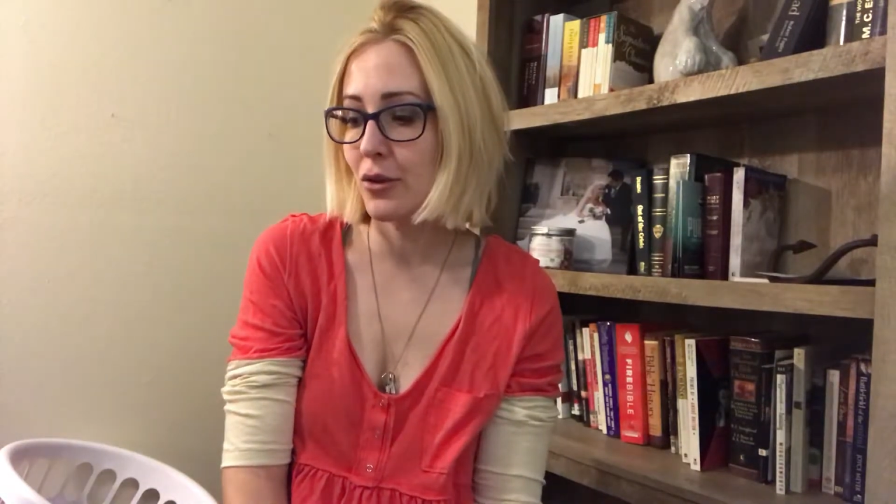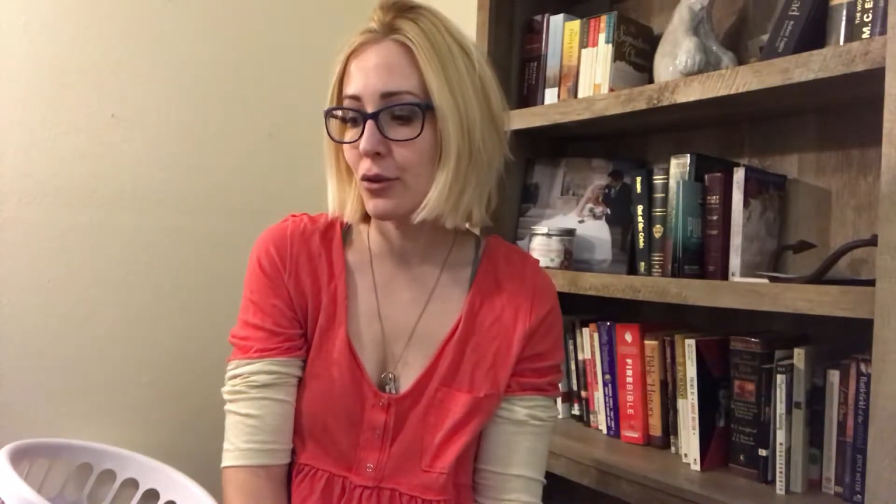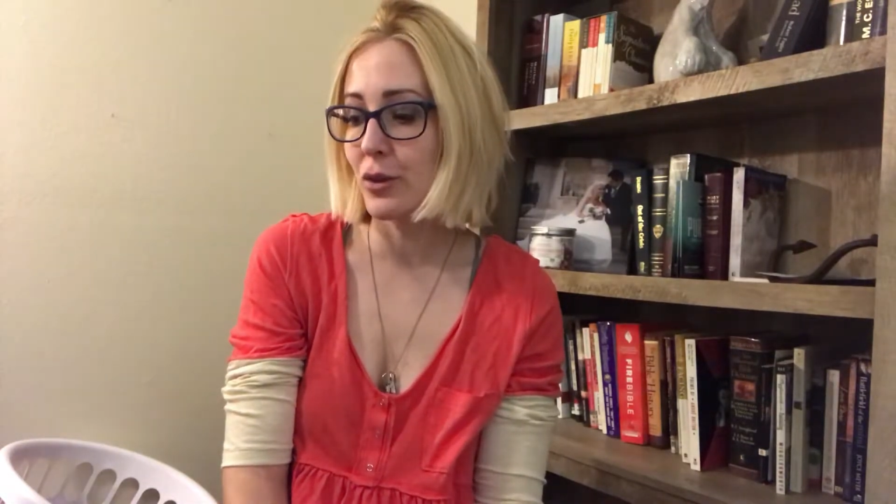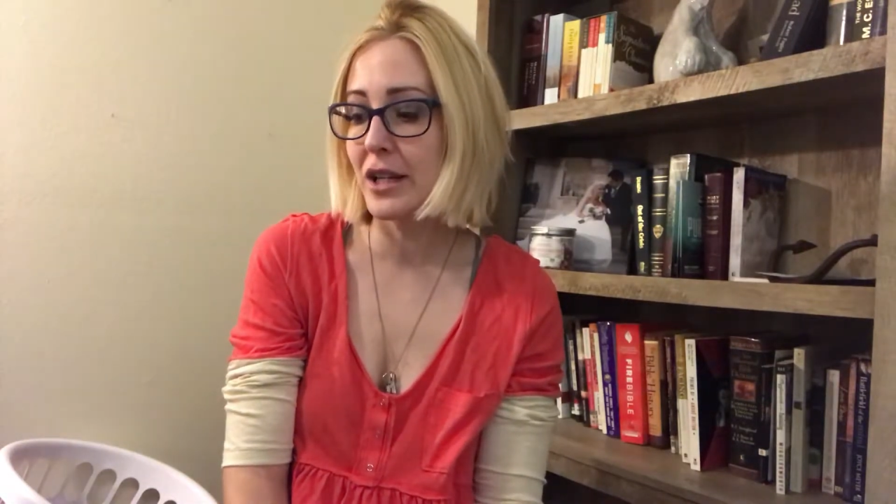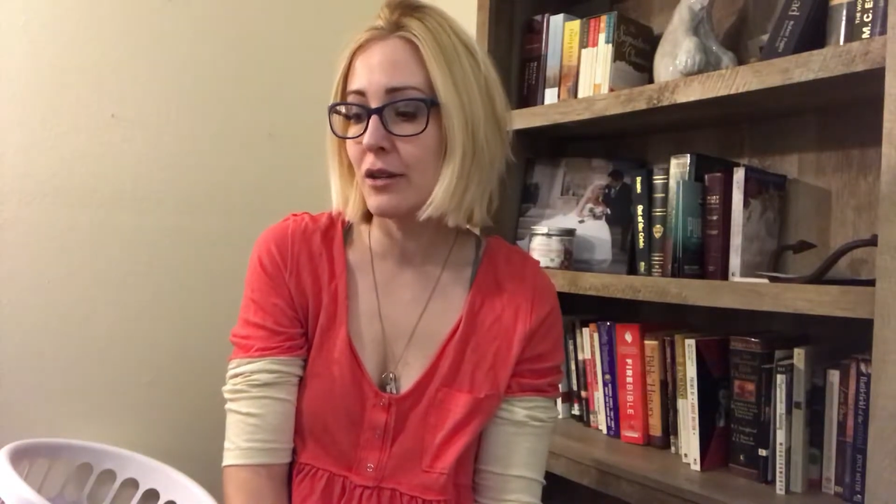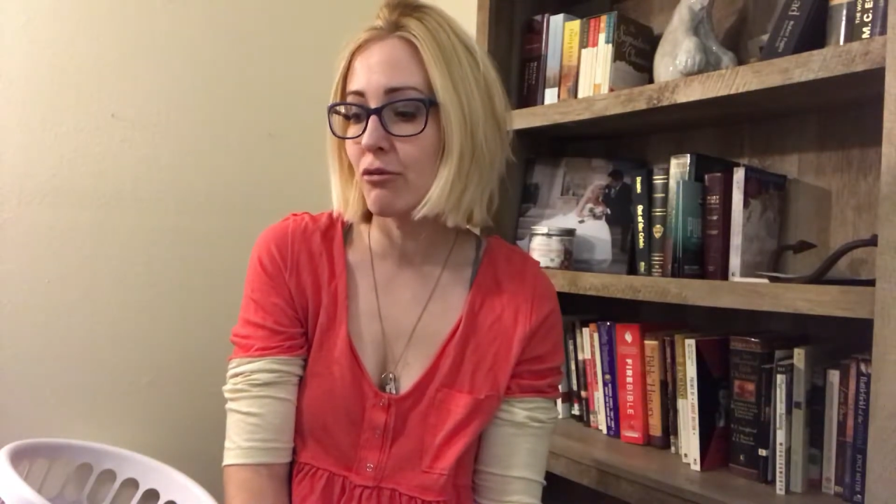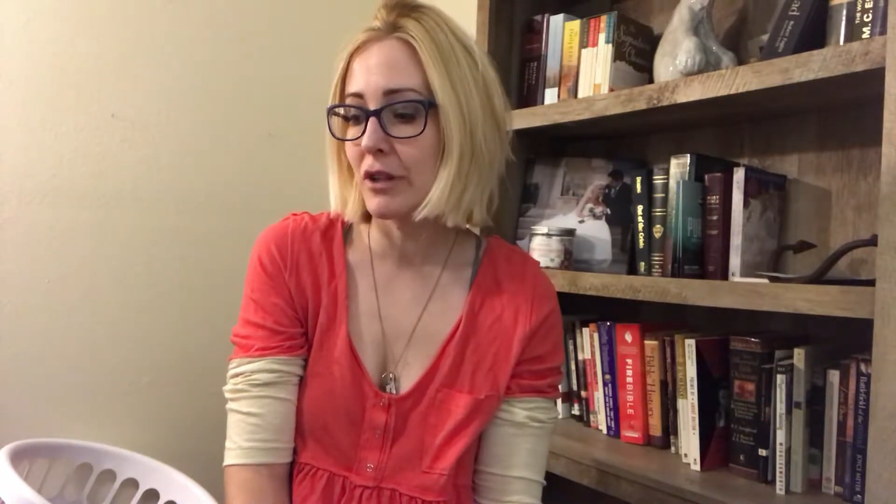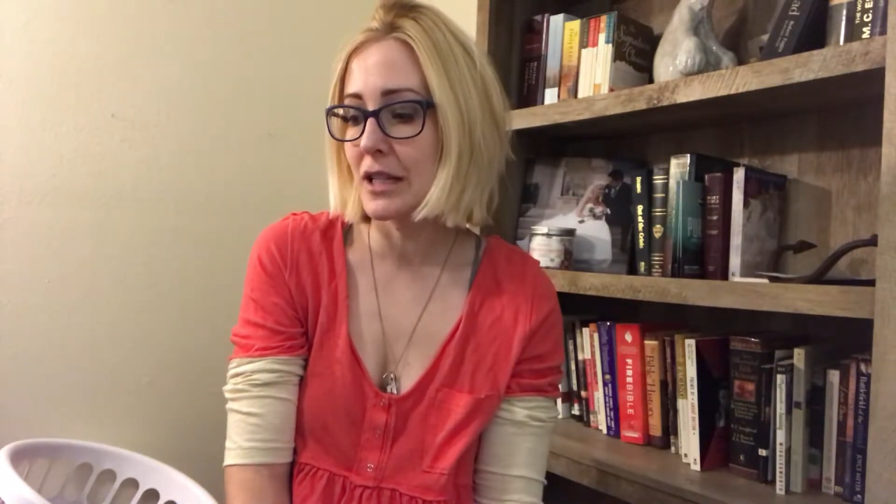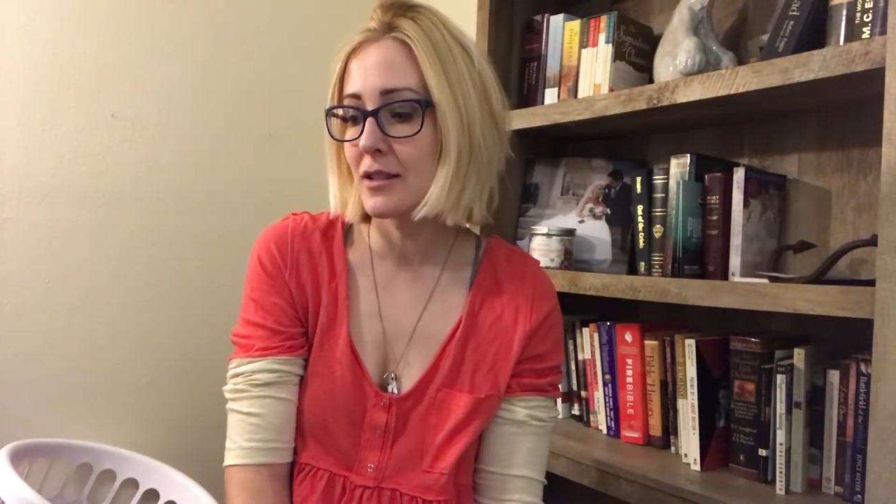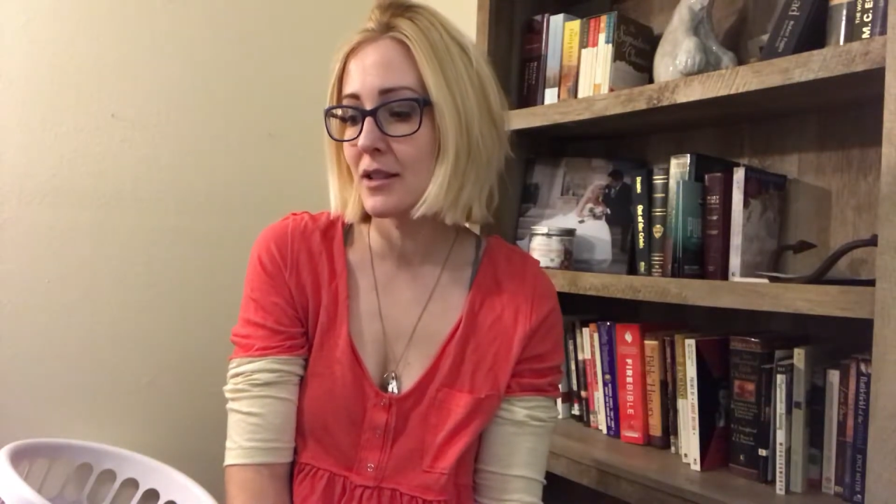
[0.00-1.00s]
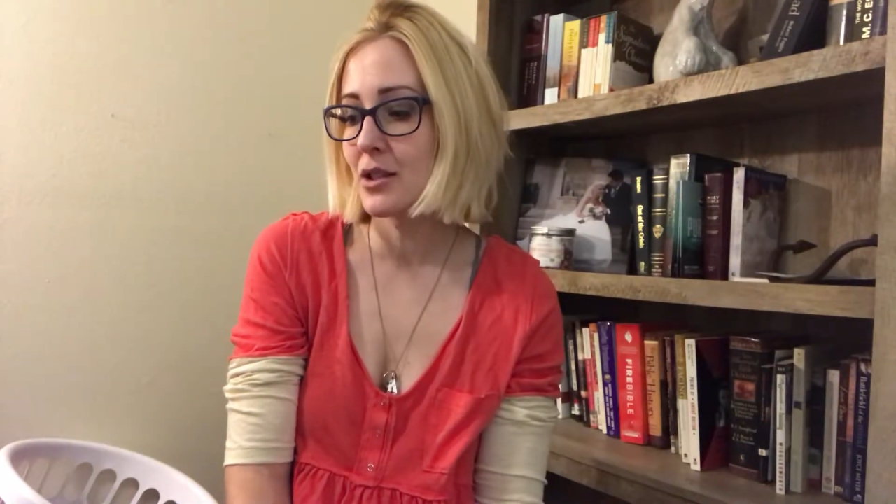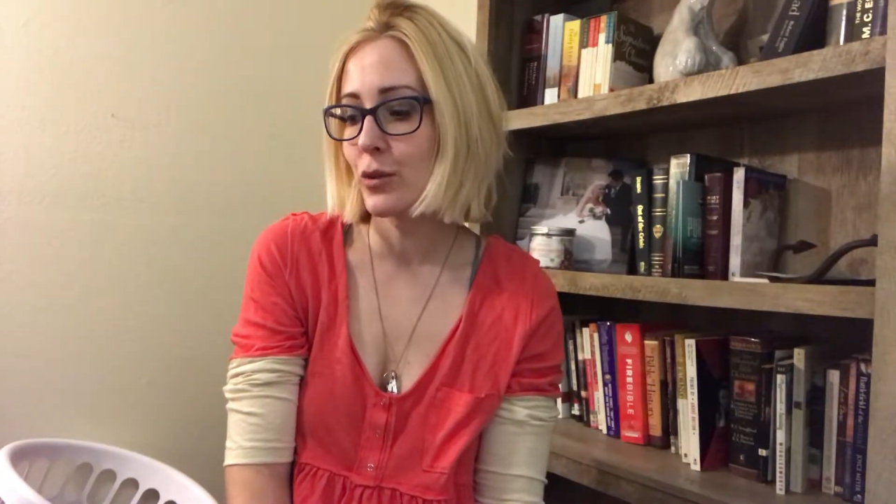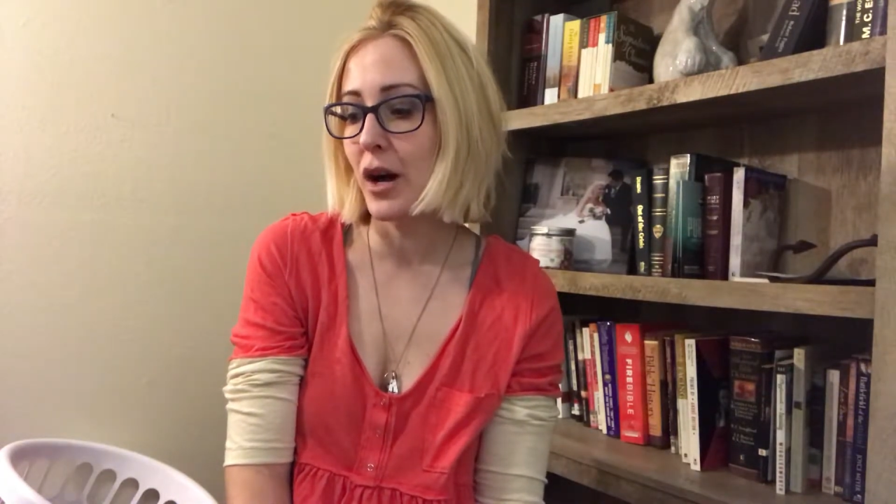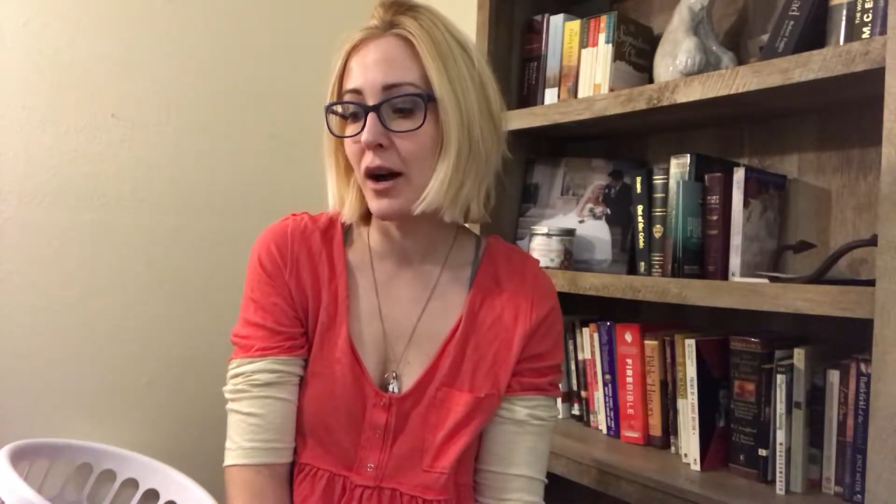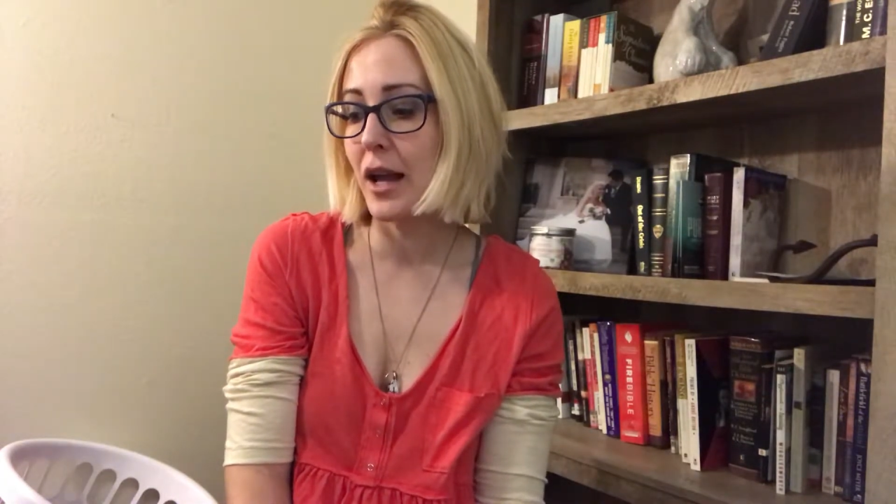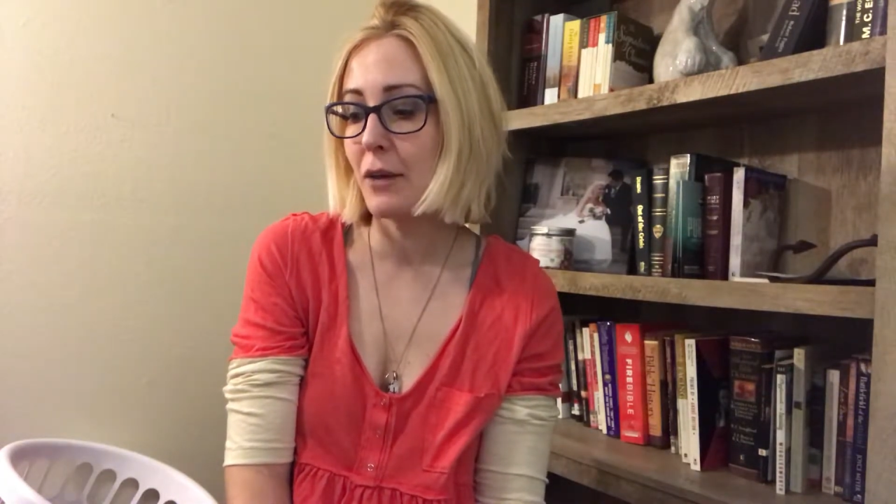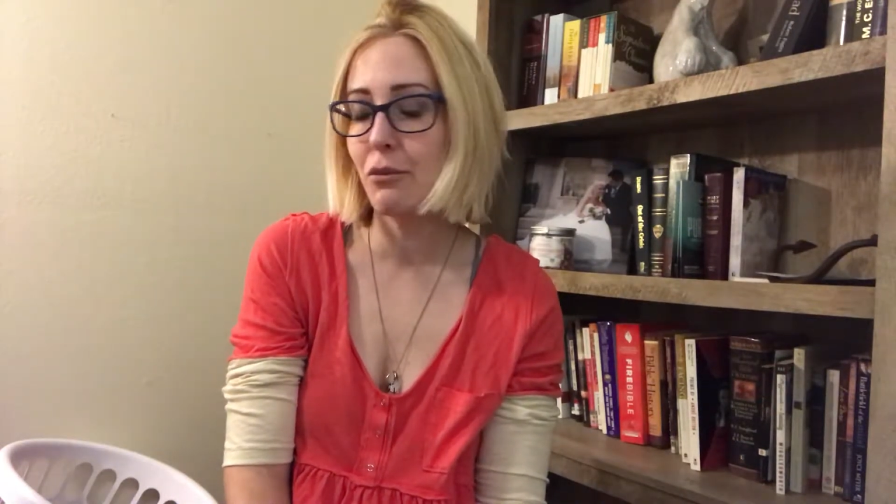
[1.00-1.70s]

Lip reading: 3 reasons why